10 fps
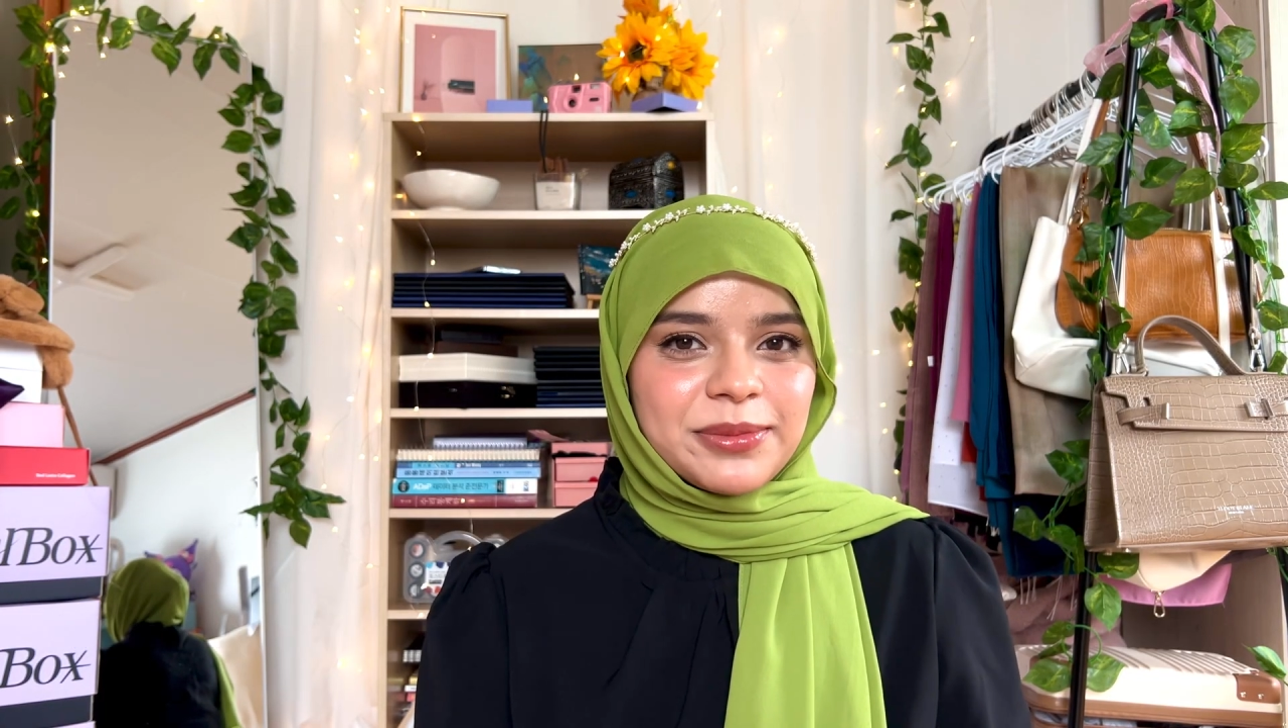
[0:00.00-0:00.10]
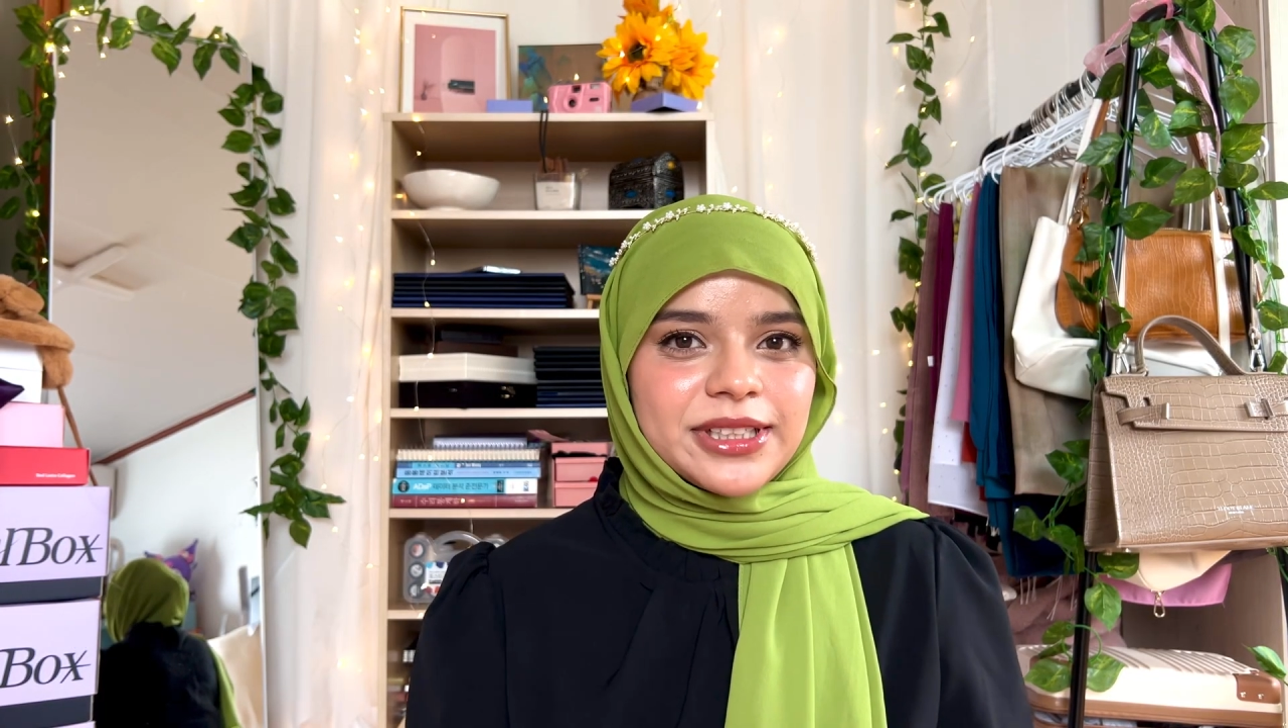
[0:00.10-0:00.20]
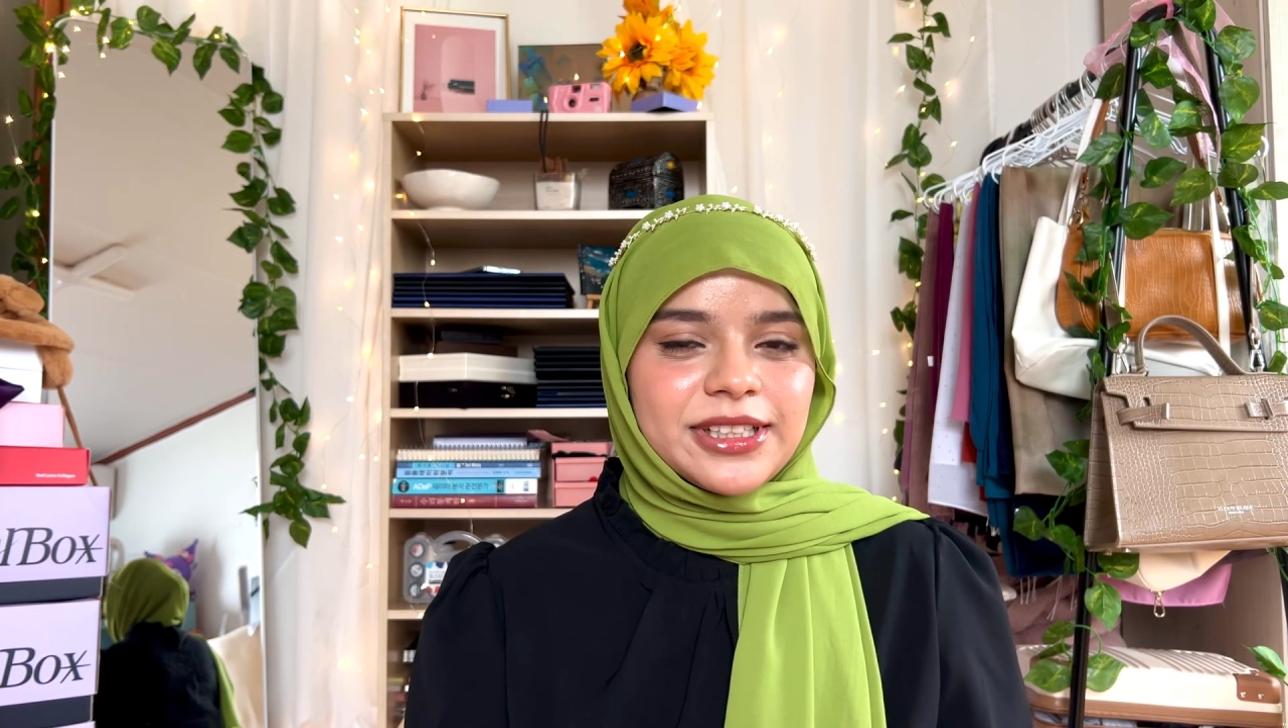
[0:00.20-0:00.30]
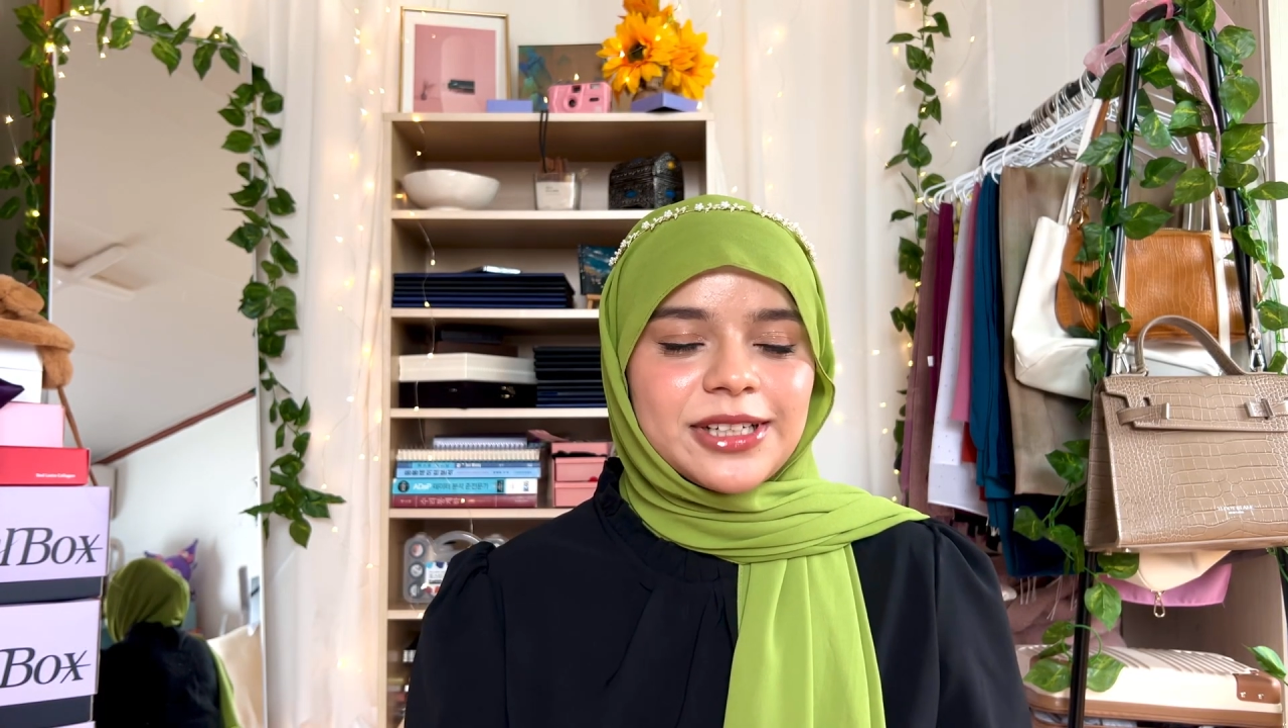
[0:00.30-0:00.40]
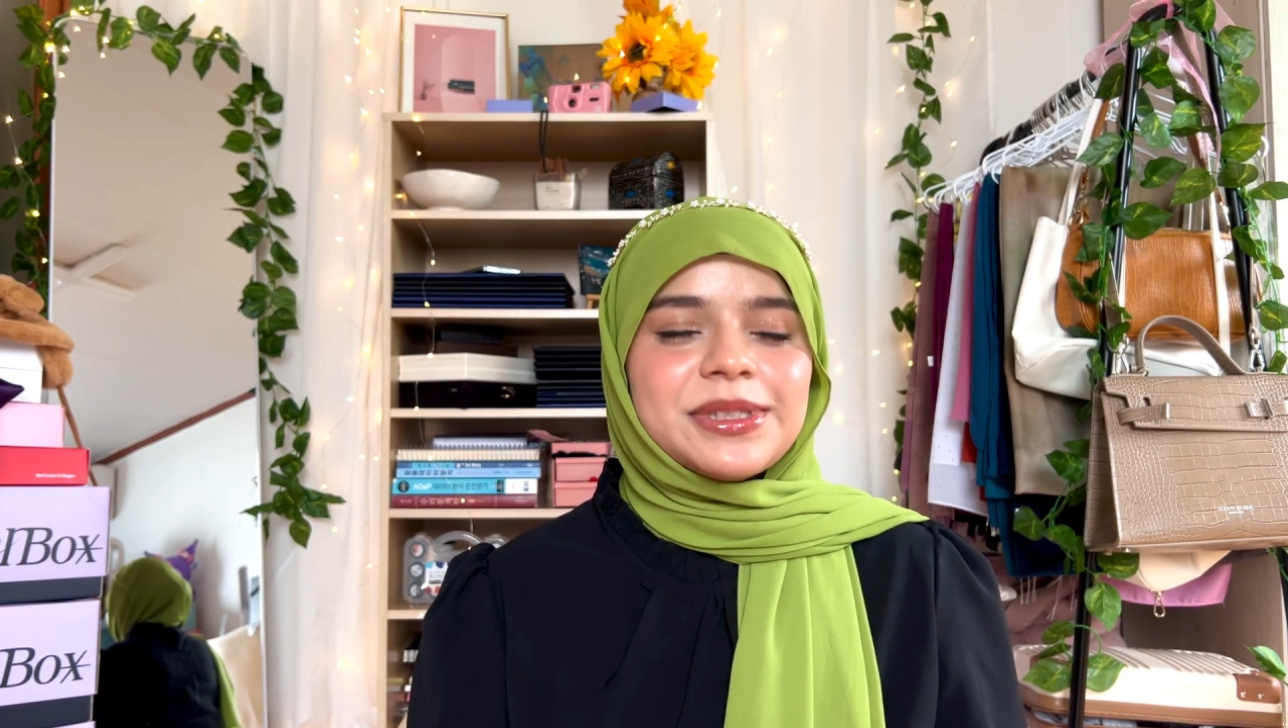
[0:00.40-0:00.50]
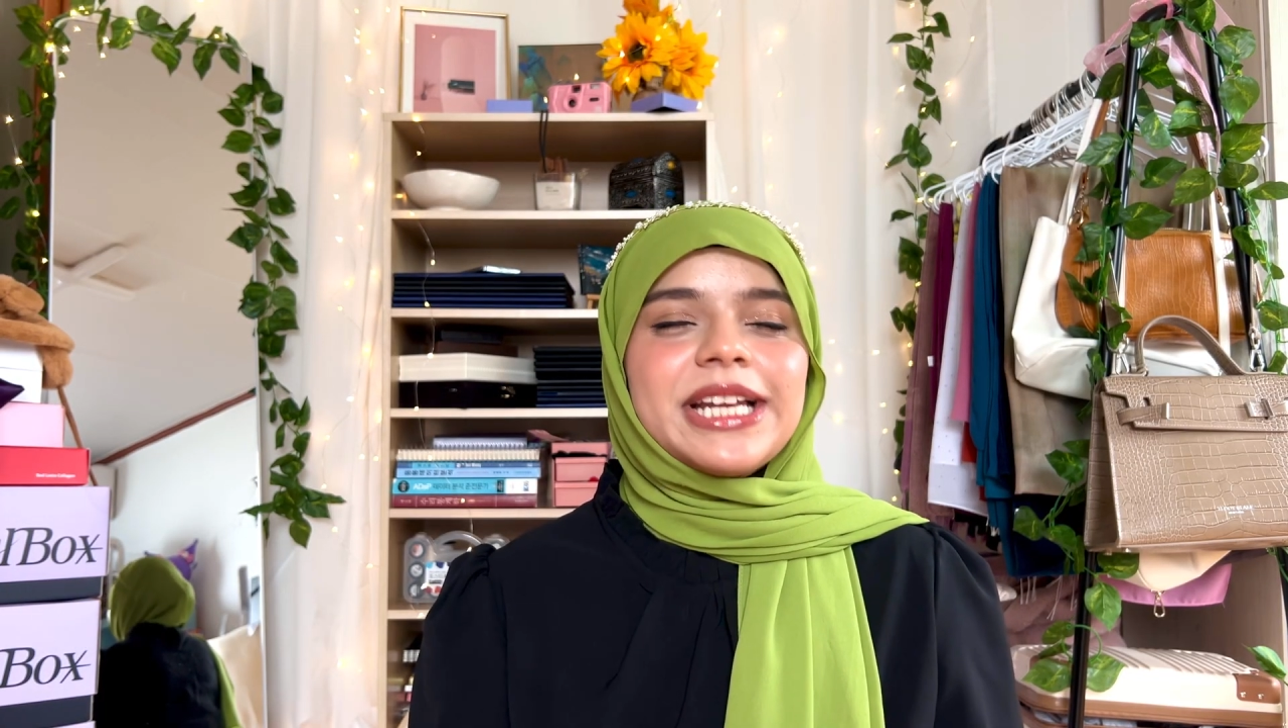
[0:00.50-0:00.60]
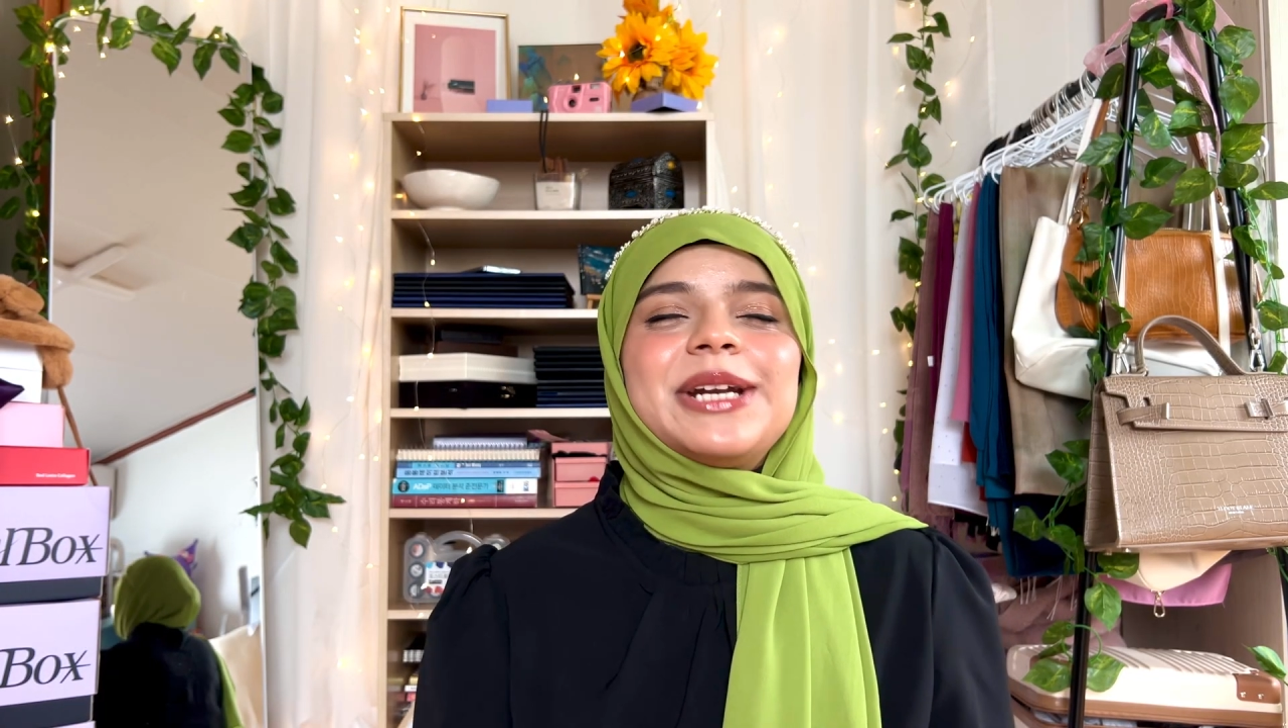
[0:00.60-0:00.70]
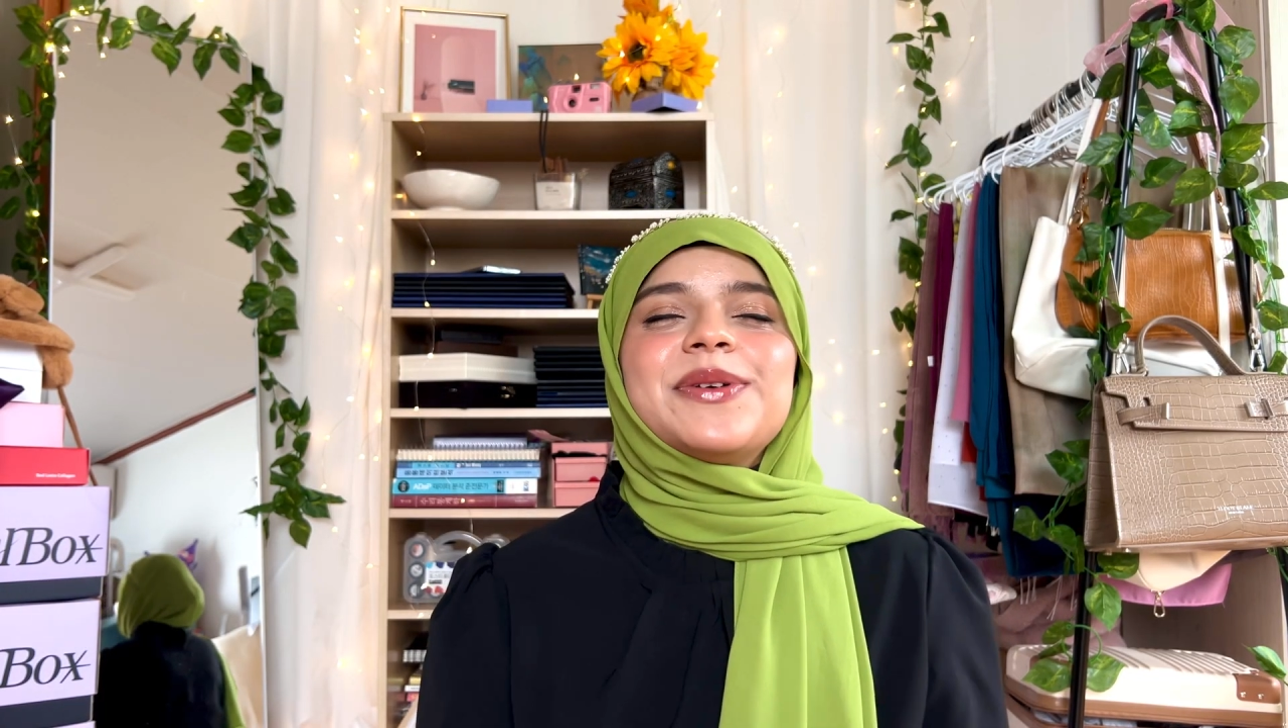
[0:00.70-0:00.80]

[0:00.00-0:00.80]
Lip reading: midterms and it